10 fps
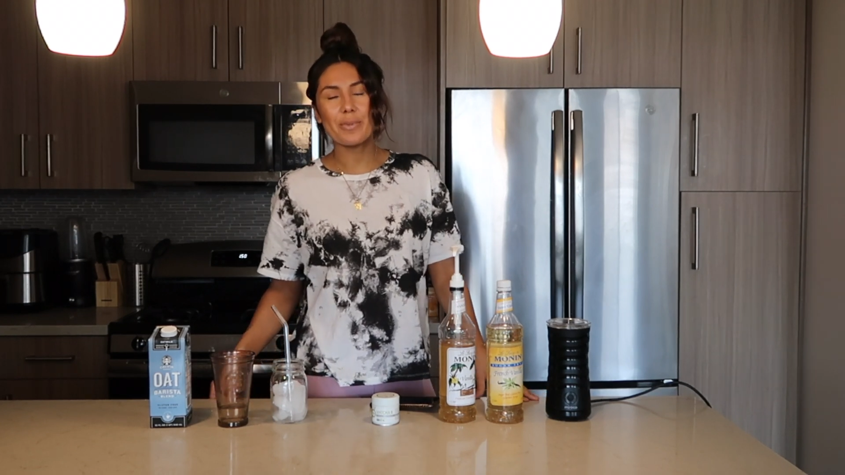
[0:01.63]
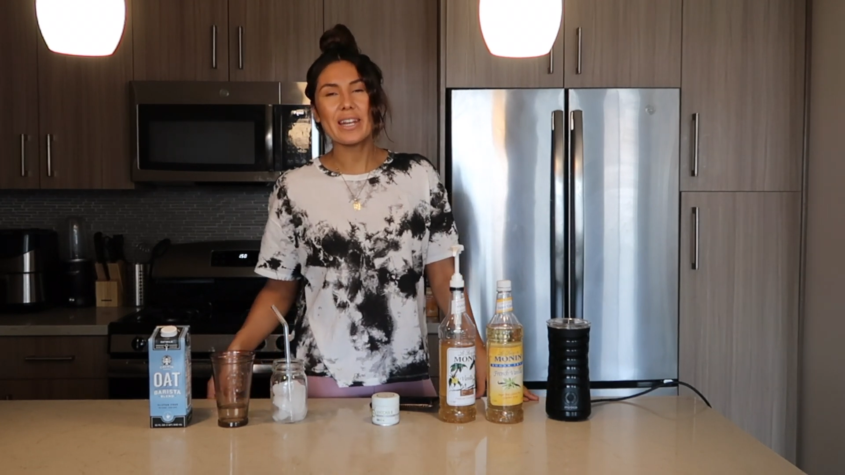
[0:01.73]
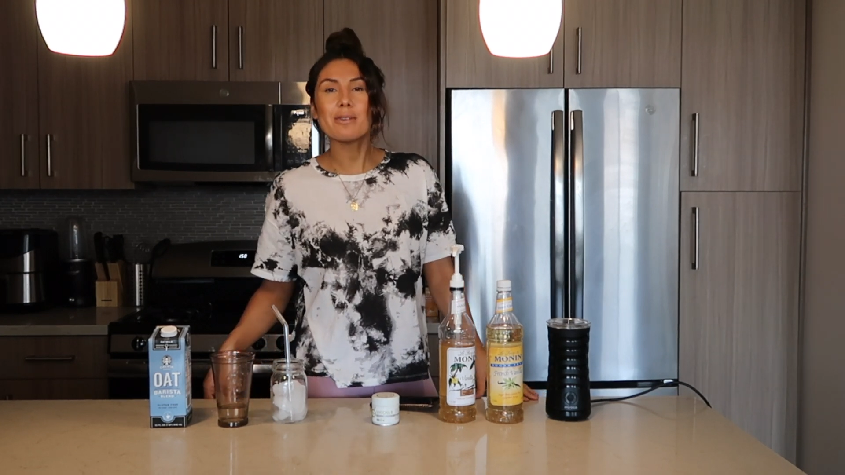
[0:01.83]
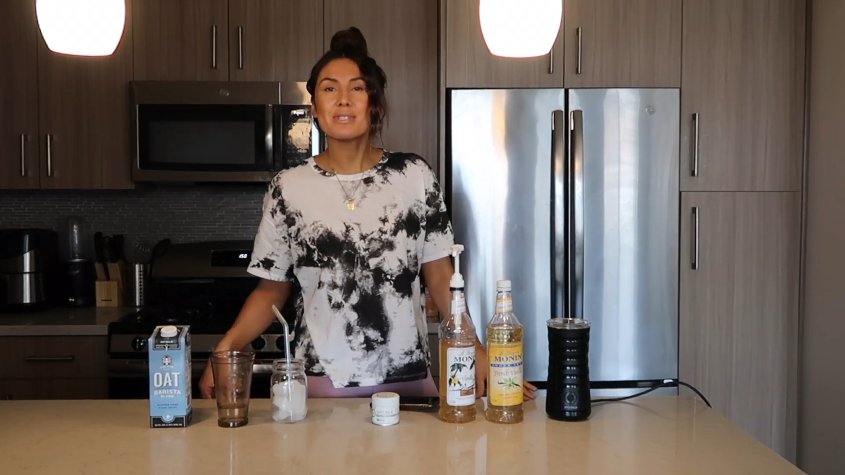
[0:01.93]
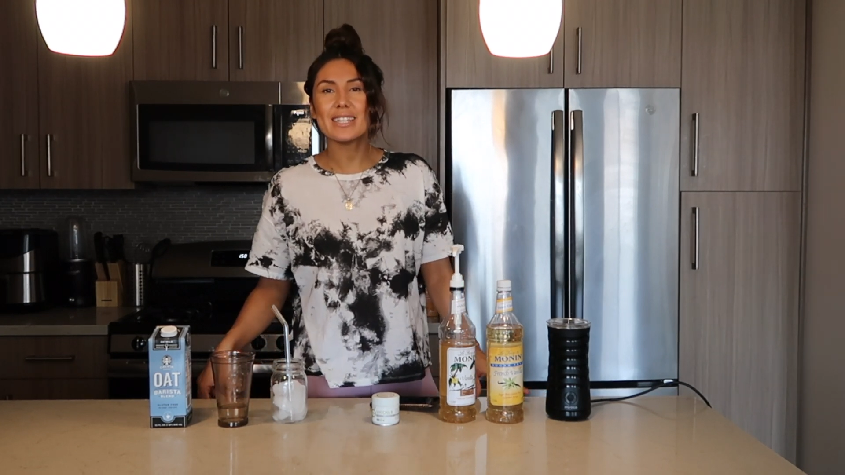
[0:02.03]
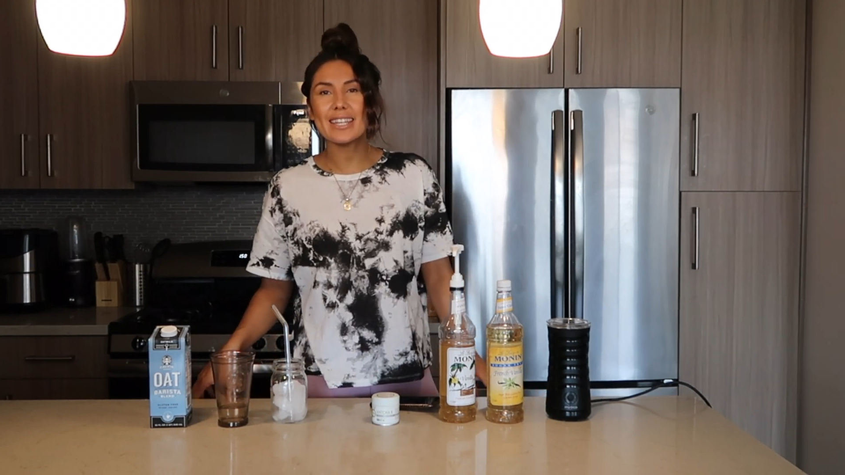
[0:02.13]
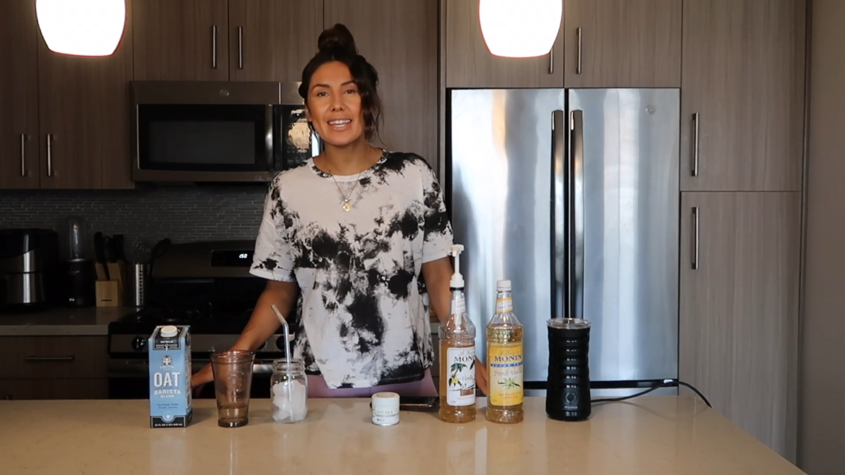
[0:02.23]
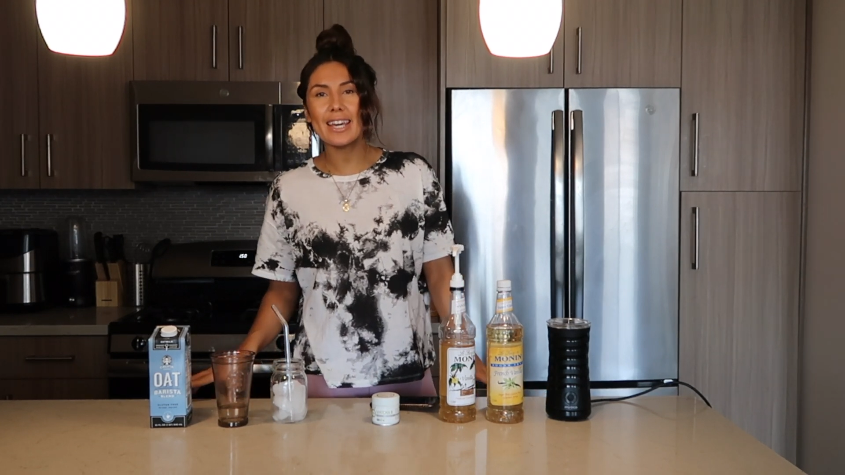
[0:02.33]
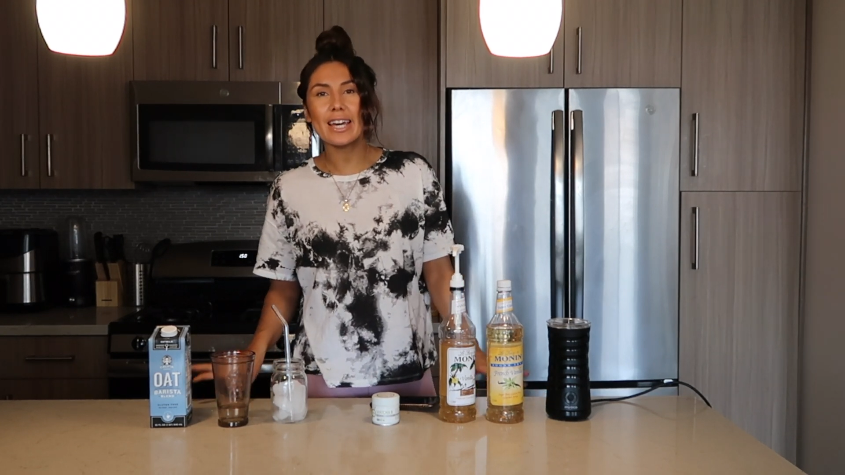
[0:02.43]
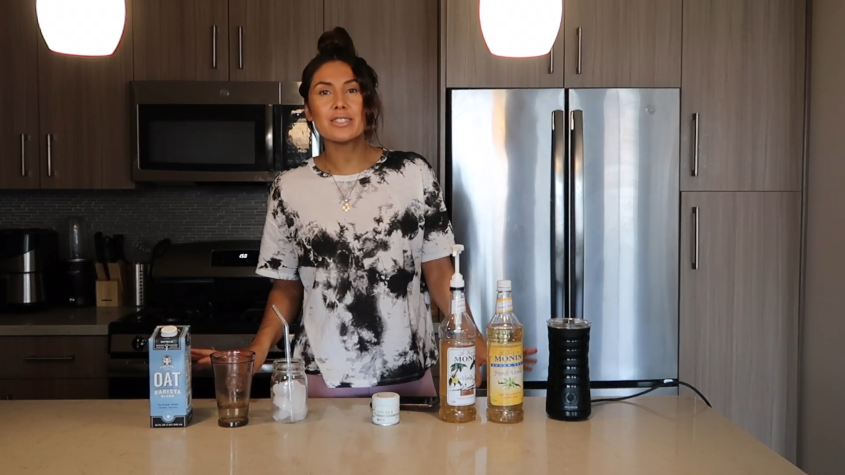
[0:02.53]
My name's
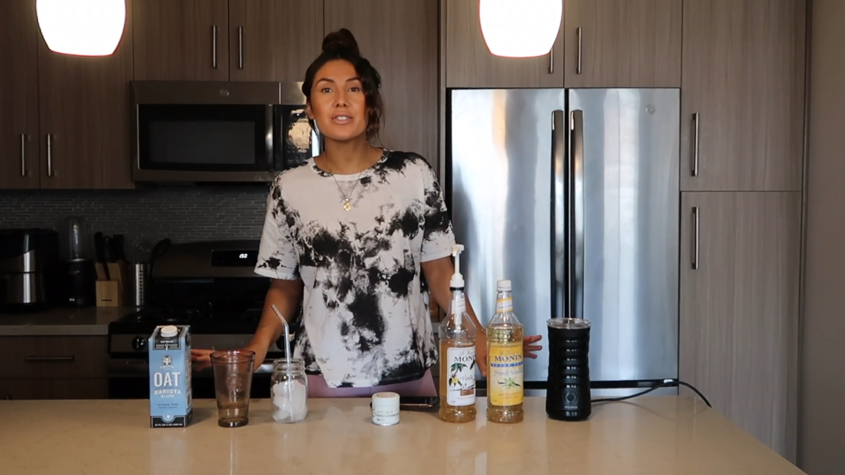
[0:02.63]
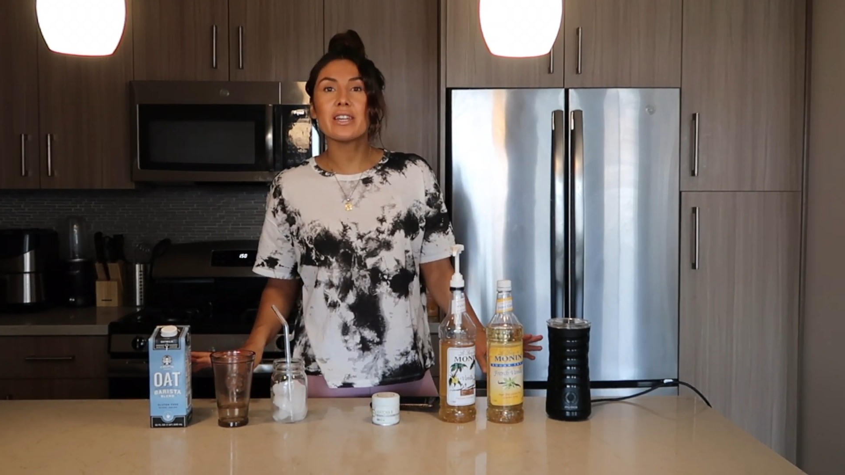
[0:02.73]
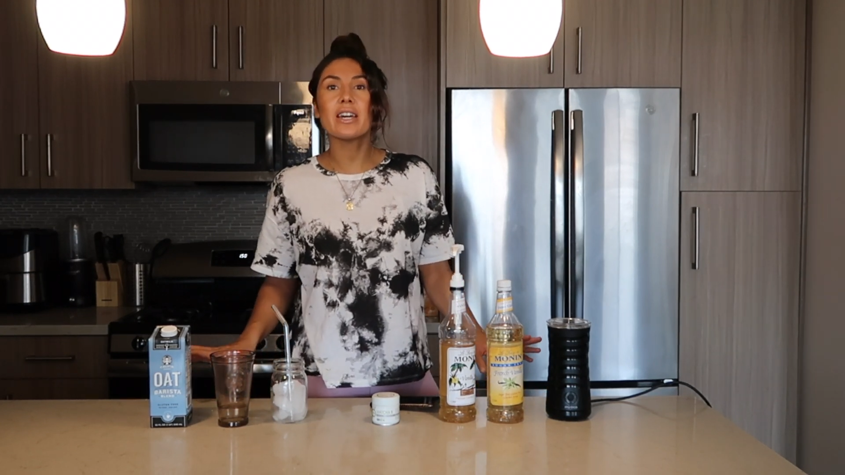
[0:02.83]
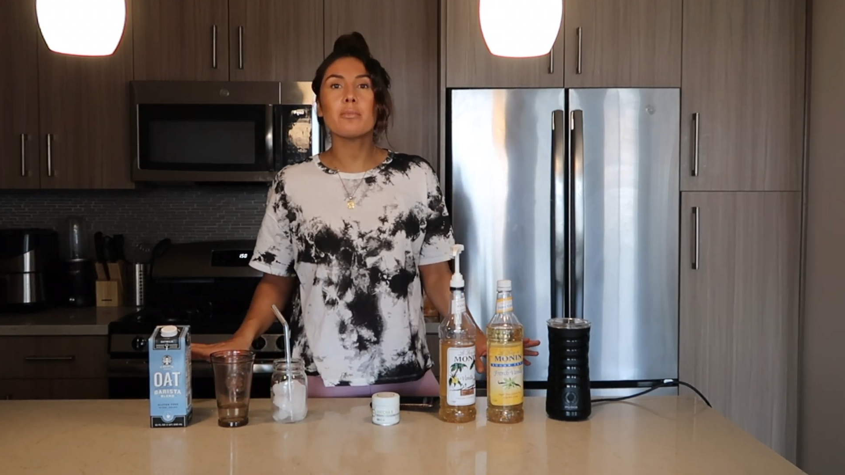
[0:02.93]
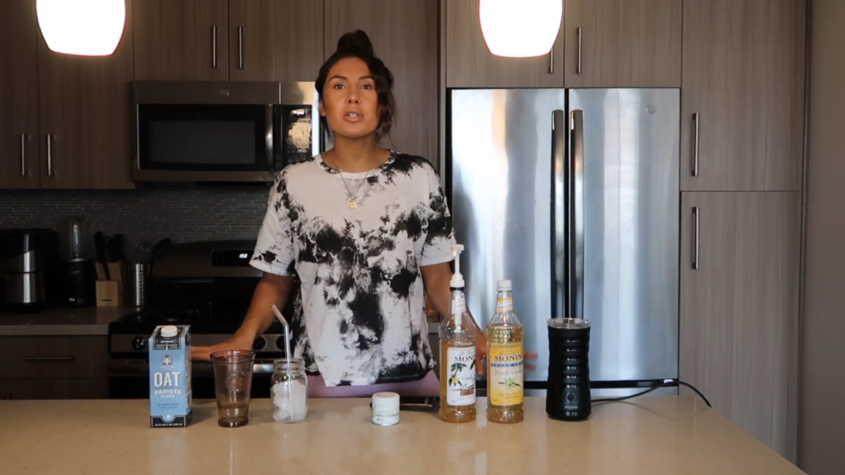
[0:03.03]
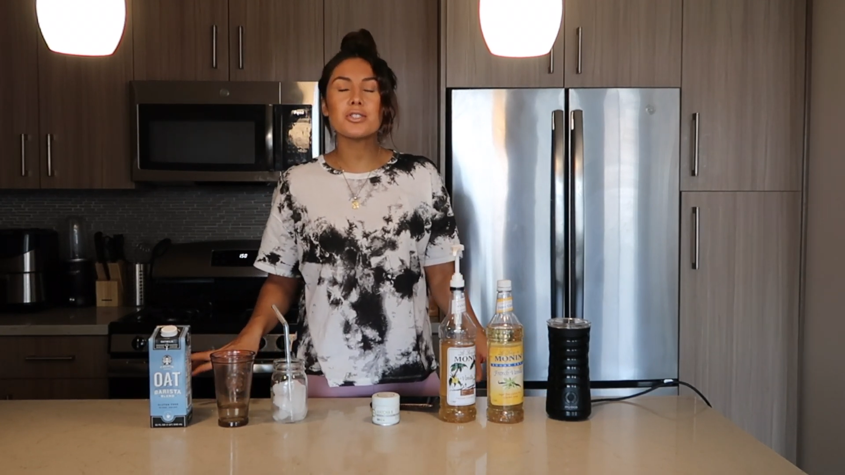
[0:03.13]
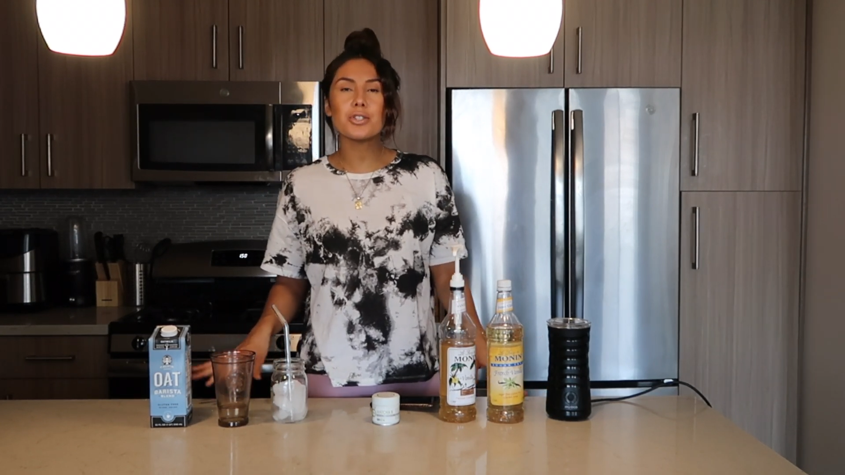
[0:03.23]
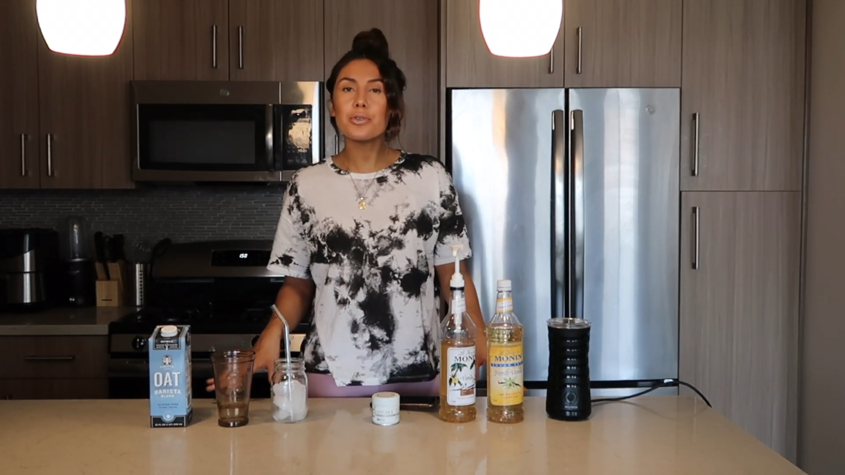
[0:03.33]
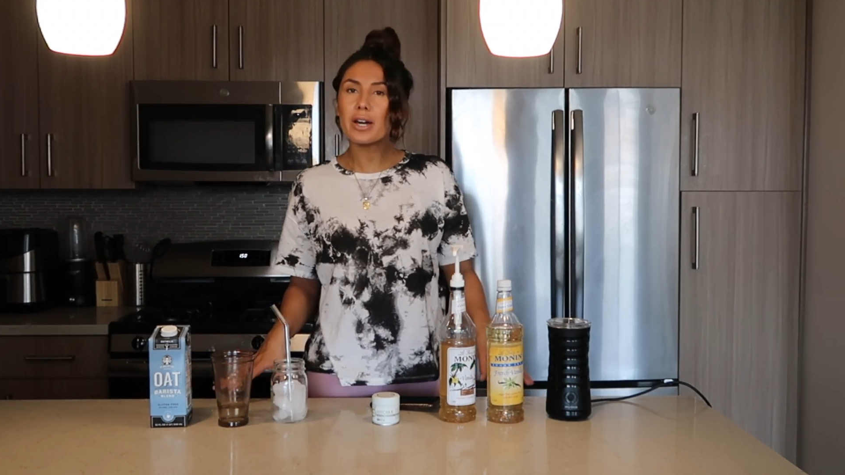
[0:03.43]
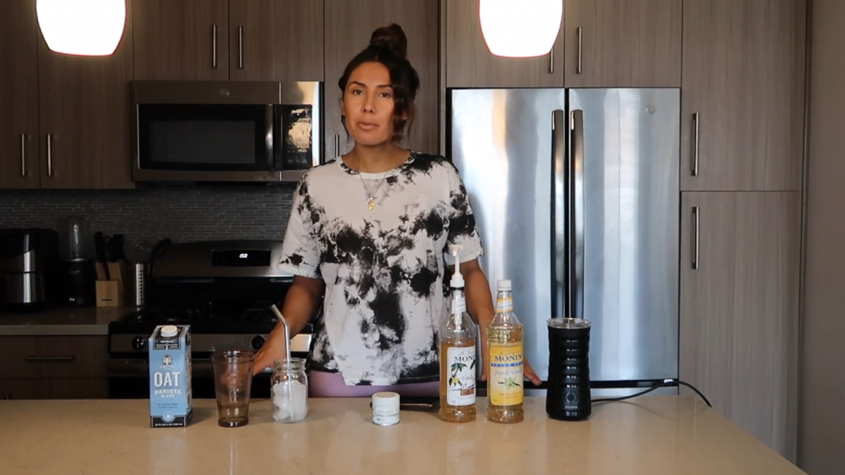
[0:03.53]
Nikki and today I'm going to show you